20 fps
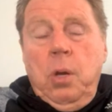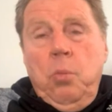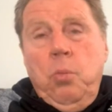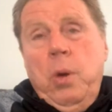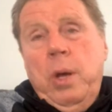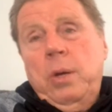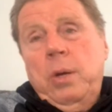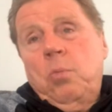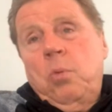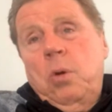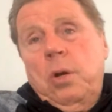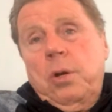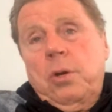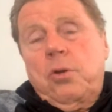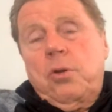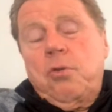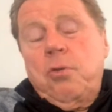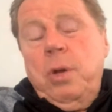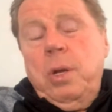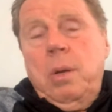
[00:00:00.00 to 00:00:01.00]
They went on what a
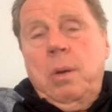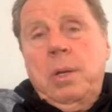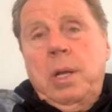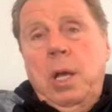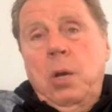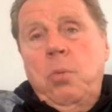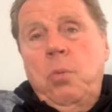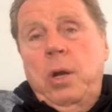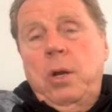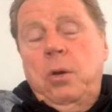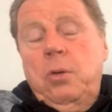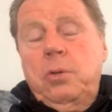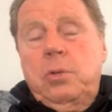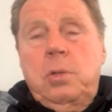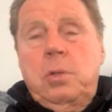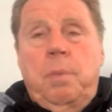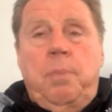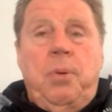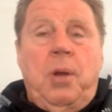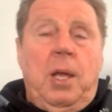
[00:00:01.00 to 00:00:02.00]
career. They went on
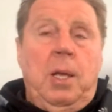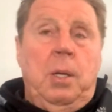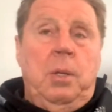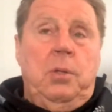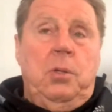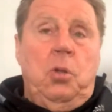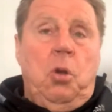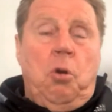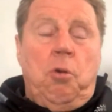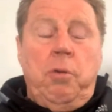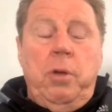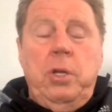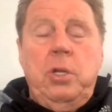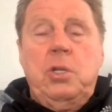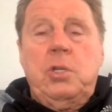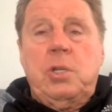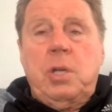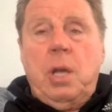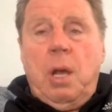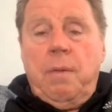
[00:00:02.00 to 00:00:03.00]
to play at
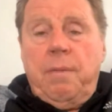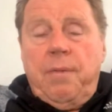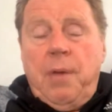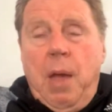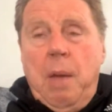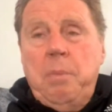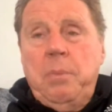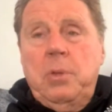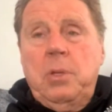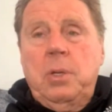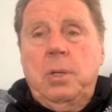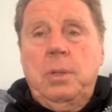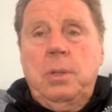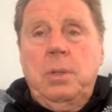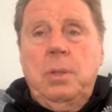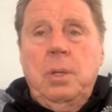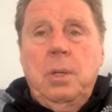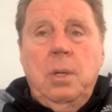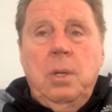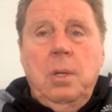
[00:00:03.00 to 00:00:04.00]
Norwich,
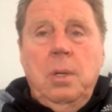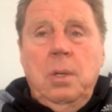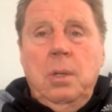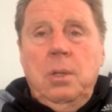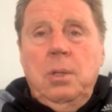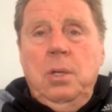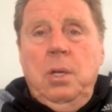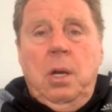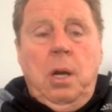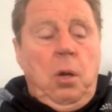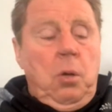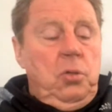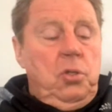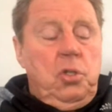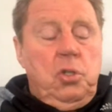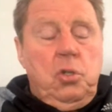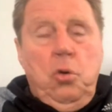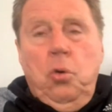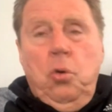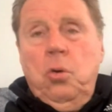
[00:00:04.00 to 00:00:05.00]
Southampton.
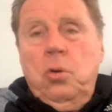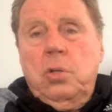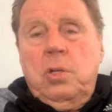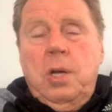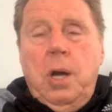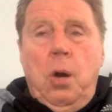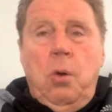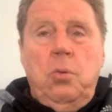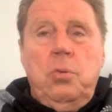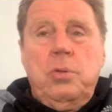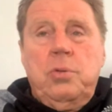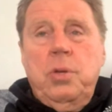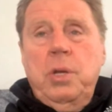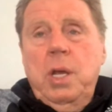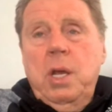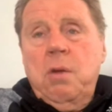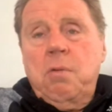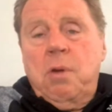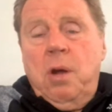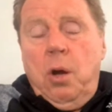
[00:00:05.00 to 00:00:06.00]
Scored goals
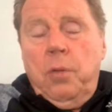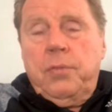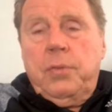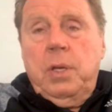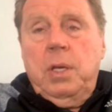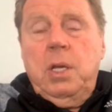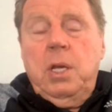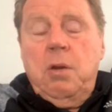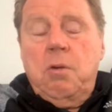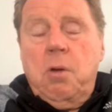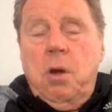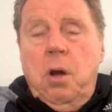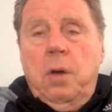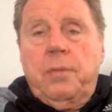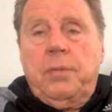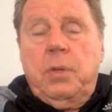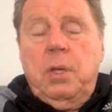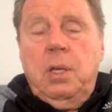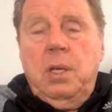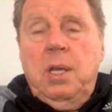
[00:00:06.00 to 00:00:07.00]
year after year
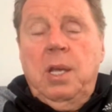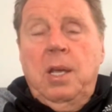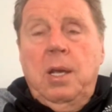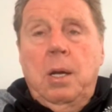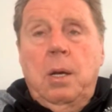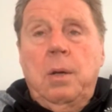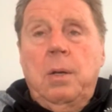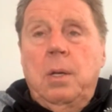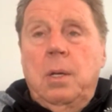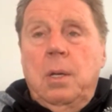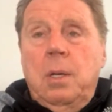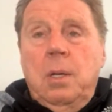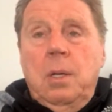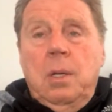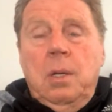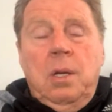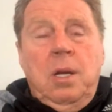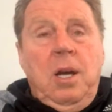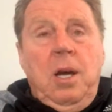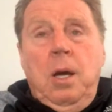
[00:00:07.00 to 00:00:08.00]
after year.
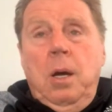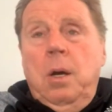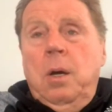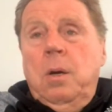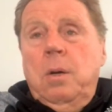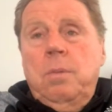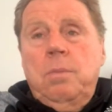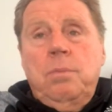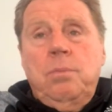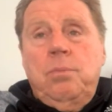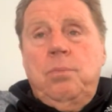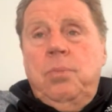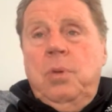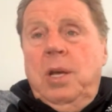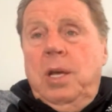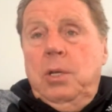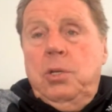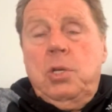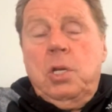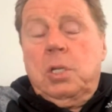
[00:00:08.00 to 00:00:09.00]

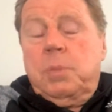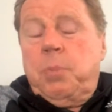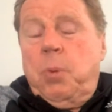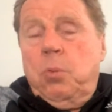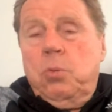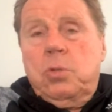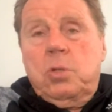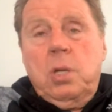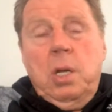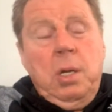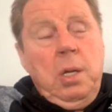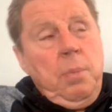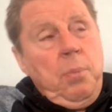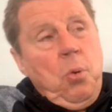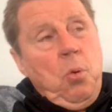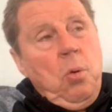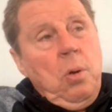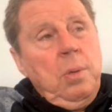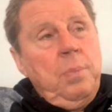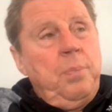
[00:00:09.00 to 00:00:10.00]
He just bought
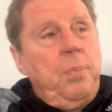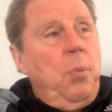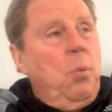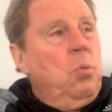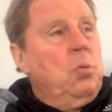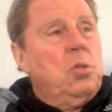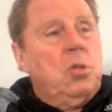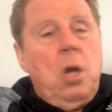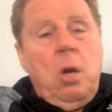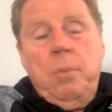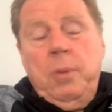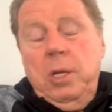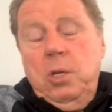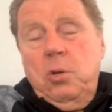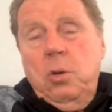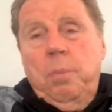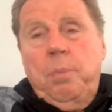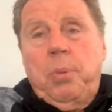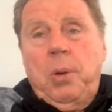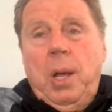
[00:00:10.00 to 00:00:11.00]
so many
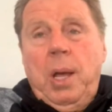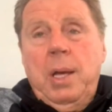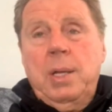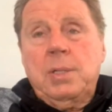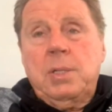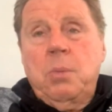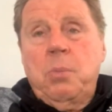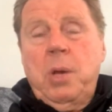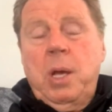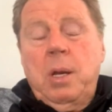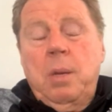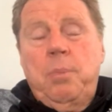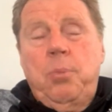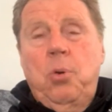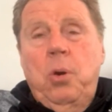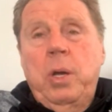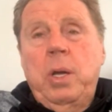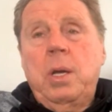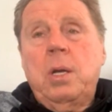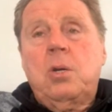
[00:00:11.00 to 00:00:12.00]
good players, and we had a
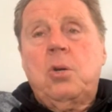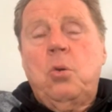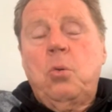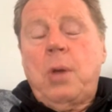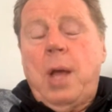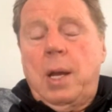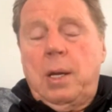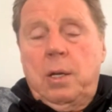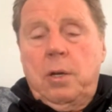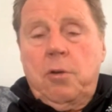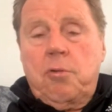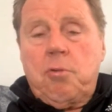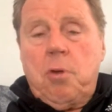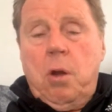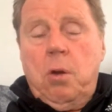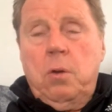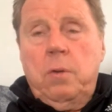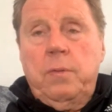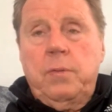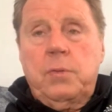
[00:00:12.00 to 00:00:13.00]
boy here called Alan
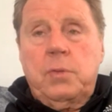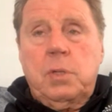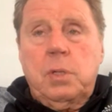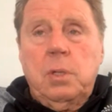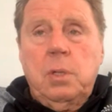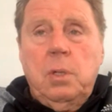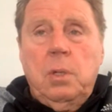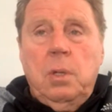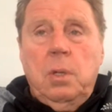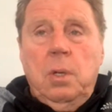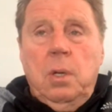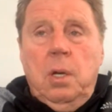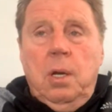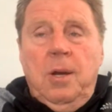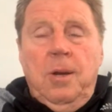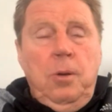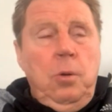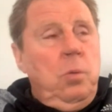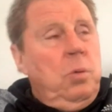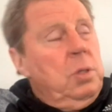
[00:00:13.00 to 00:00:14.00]
Groves,
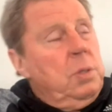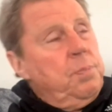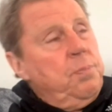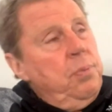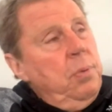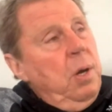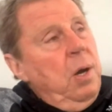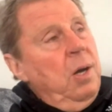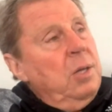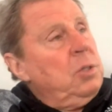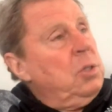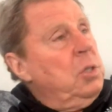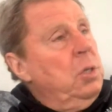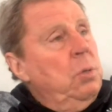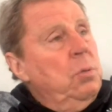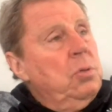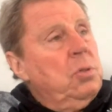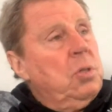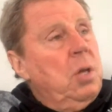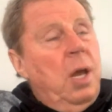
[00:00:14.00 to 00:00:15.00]
who I
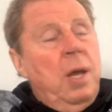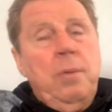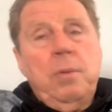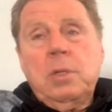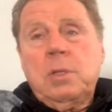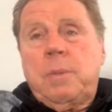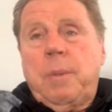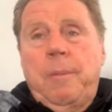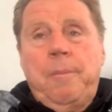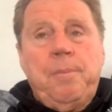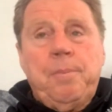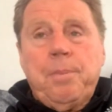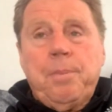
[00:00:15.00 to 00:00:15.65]
still say was